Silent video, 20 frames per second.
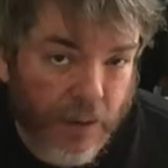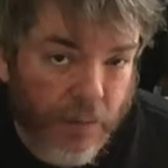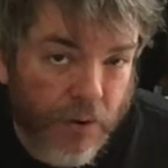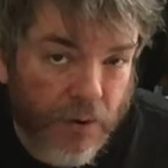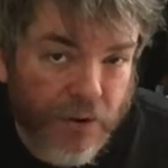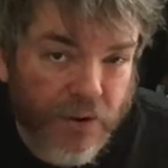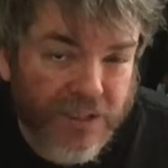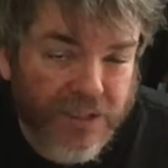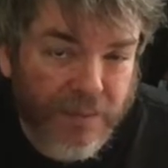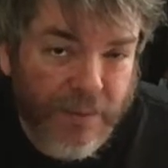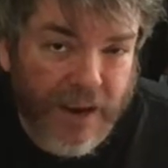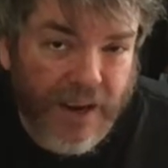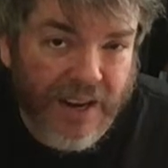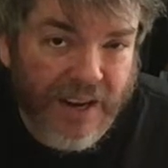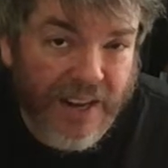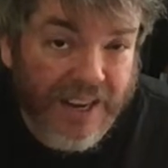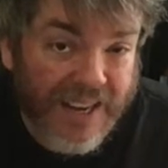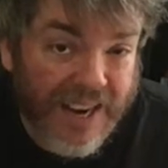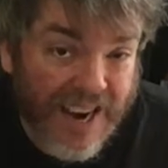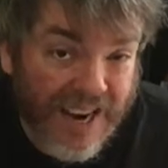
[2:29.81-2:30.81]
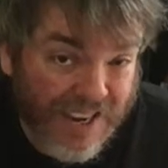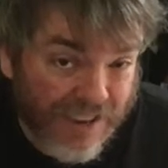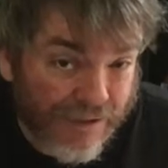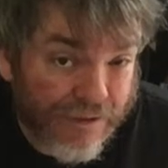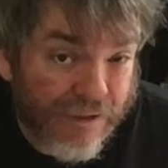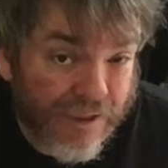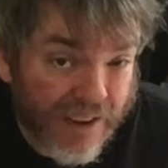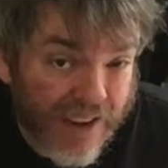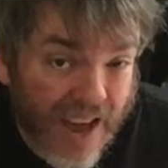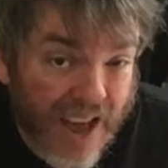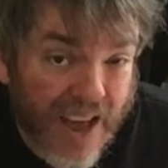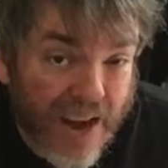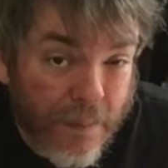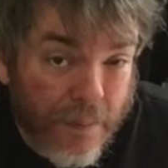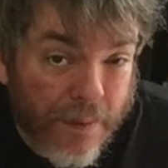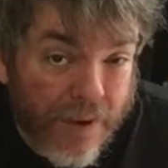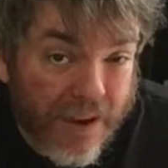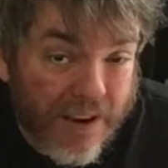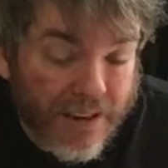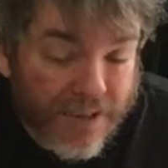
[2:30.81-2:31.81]
more news about it, I kind of forgot
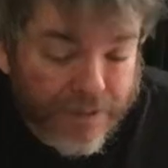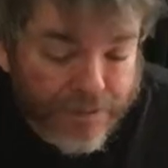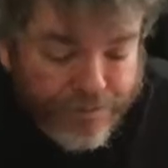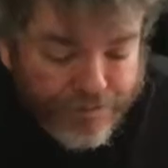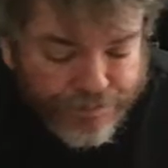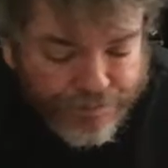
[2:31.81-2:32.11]
about it.